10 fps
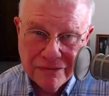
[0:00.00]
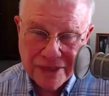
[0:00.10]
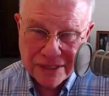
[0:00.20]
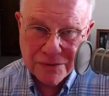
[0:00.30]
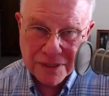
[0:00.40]

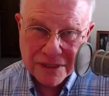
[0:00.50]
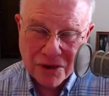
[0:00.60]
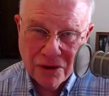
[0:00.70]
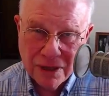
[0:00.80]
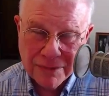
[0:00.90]
That's what it's
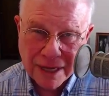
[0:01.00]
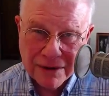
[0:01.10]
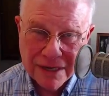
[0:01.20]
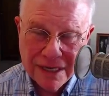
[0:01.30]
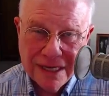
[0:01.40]
all
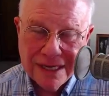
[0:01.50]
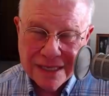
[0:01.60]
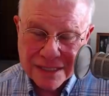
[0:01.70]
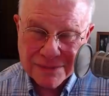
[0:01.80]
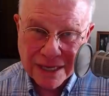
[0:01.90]
about.
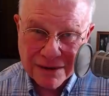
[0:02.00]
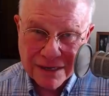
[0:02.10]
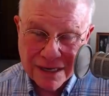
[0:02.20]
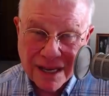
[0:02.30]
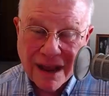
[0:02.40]
It's
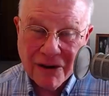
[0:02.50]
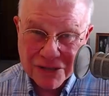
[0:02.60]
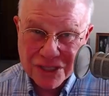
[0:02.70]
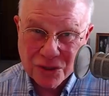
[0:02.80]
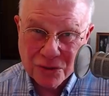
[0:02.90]
about our
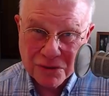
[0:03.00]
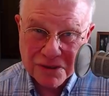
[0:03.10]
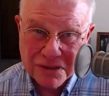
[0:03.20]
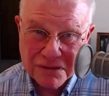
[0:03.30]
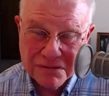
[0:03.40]

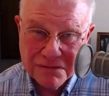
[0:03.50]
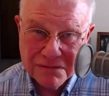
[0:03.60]
souls.